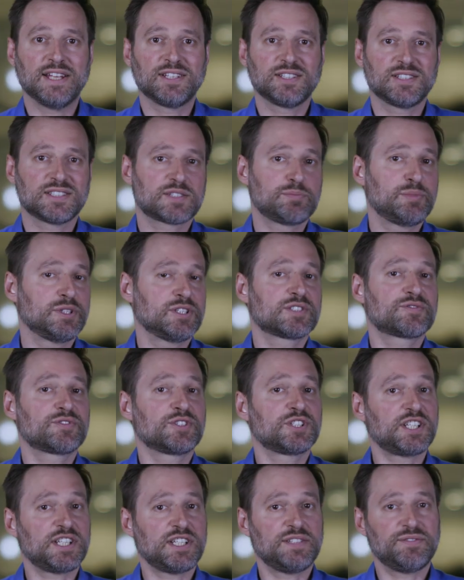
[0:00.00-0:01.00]
Endless bills for
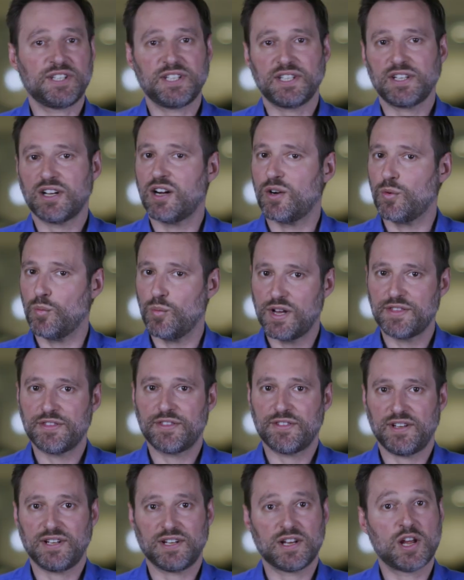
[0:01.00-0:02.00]
TV are one
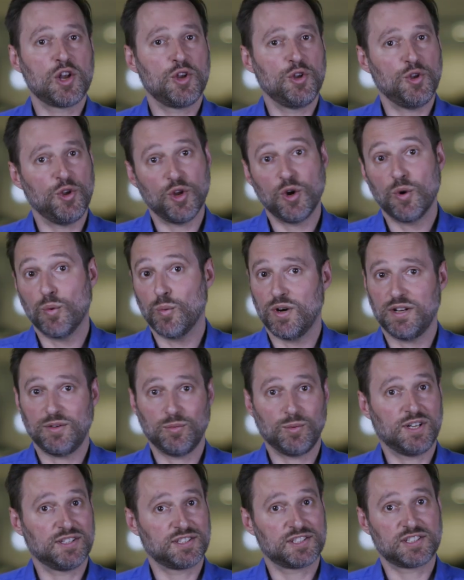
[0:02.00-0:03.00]
thing no one
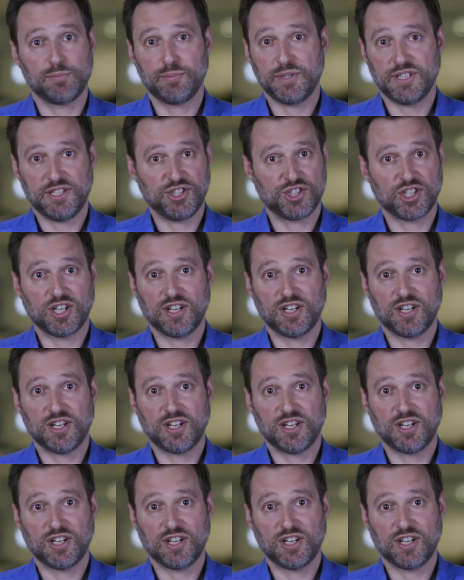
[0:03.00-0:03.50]
wants to binge